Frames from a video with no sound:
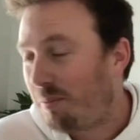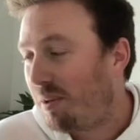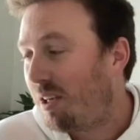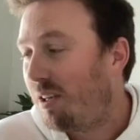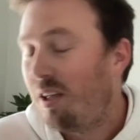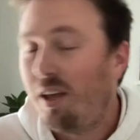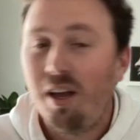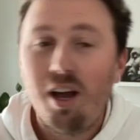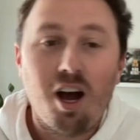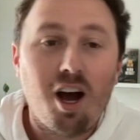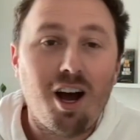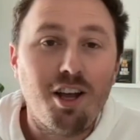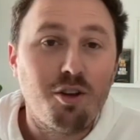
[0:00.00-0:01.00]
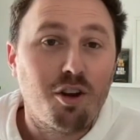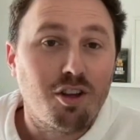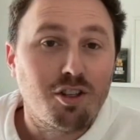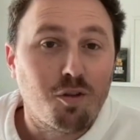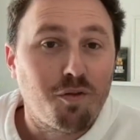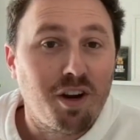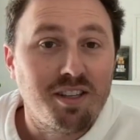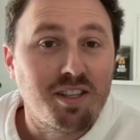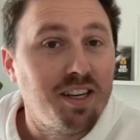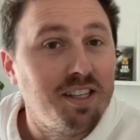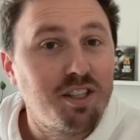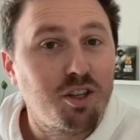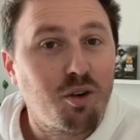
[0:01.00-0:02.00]
You can also find us on
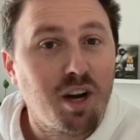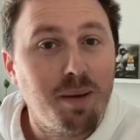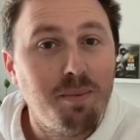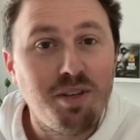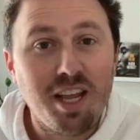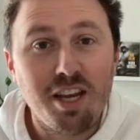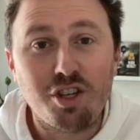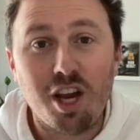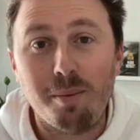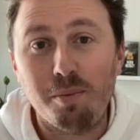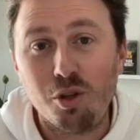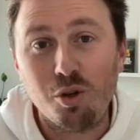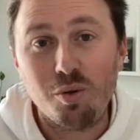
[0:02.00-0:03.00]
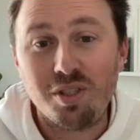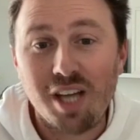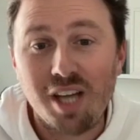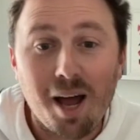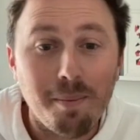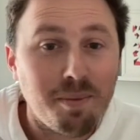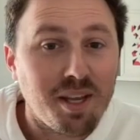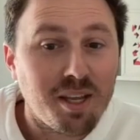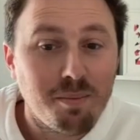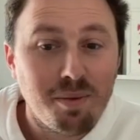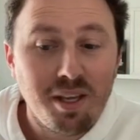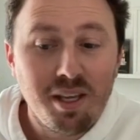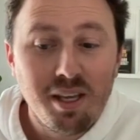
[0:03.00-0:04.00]
Instagram,
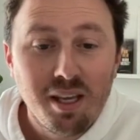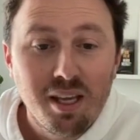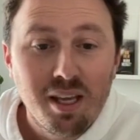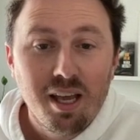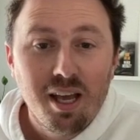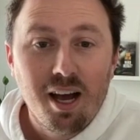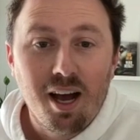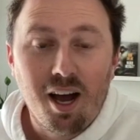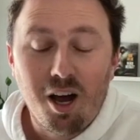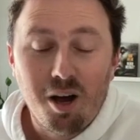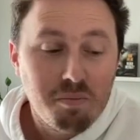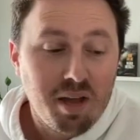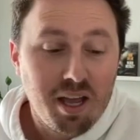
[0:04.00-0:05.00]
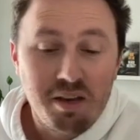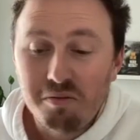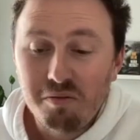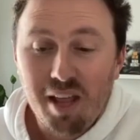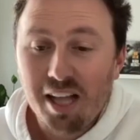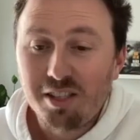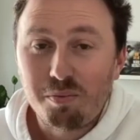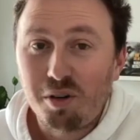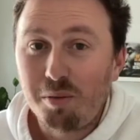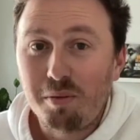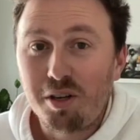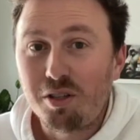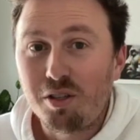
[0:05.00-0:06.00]
dejablue.bnb. And that's pretty
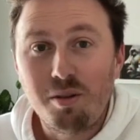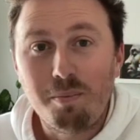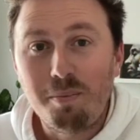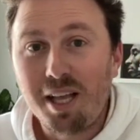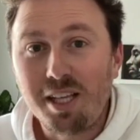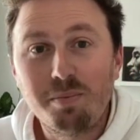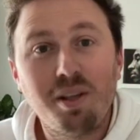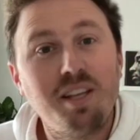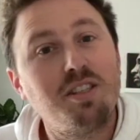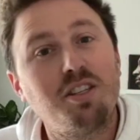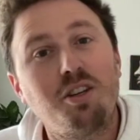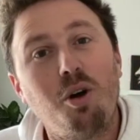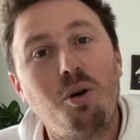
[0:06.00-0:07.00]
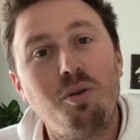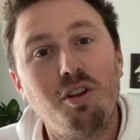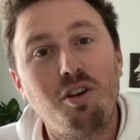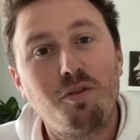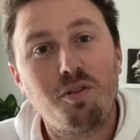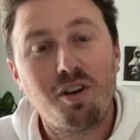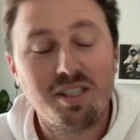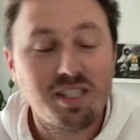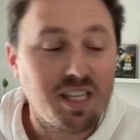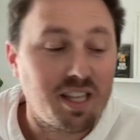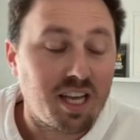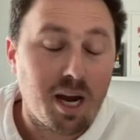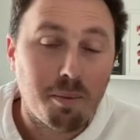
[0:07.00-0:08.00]
much the best place to go and look for us, see
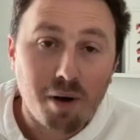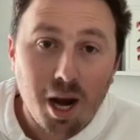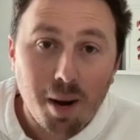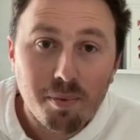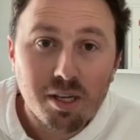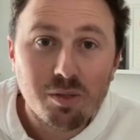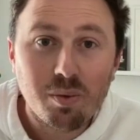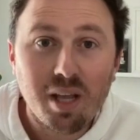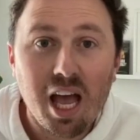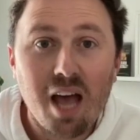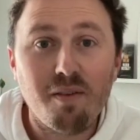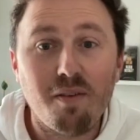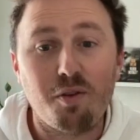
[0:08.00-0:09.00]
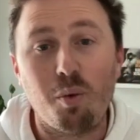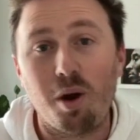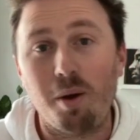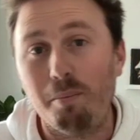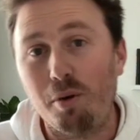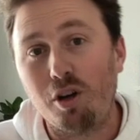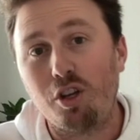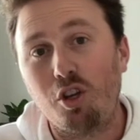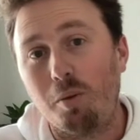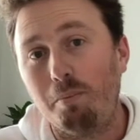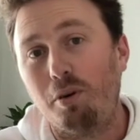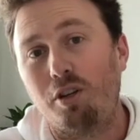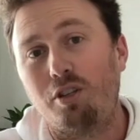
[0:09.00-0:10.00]
the kind of properties we have. If you want to book, you
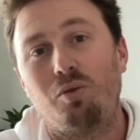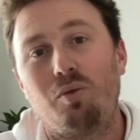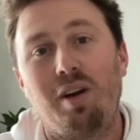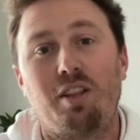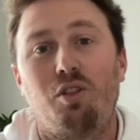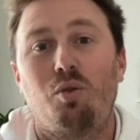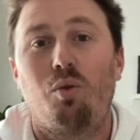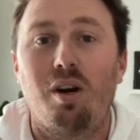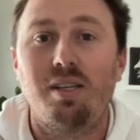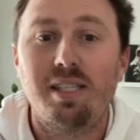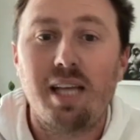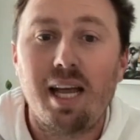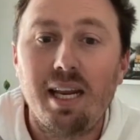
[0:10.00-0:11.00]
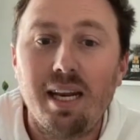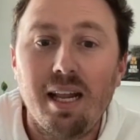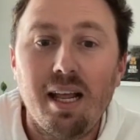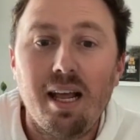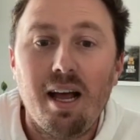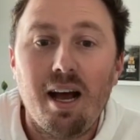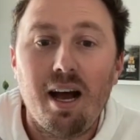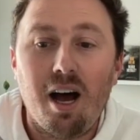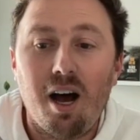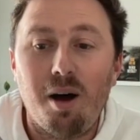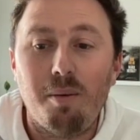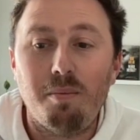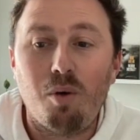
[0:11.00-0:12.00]
can book direct through our site,
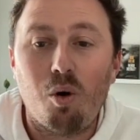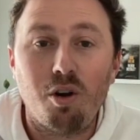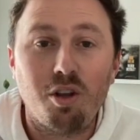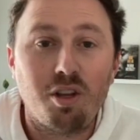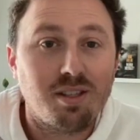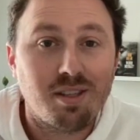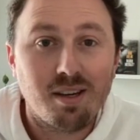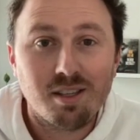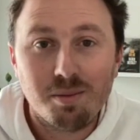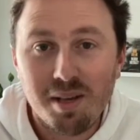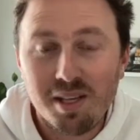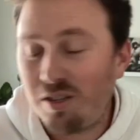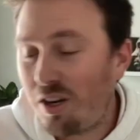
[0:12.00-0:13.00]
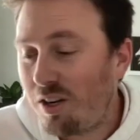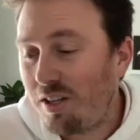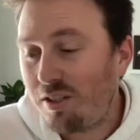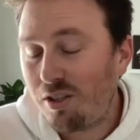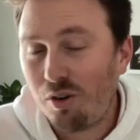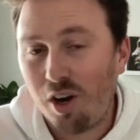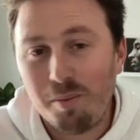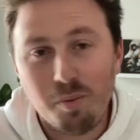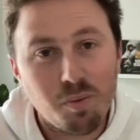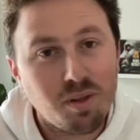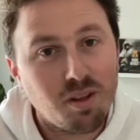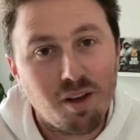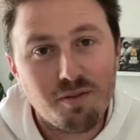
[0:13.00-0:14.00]
or you can send us a message on Instagram and
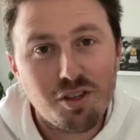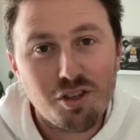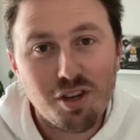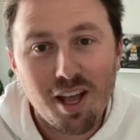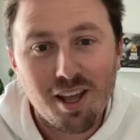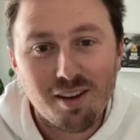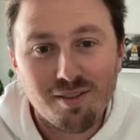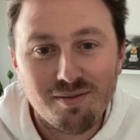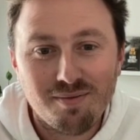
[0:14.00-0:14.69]
we'd love to chat.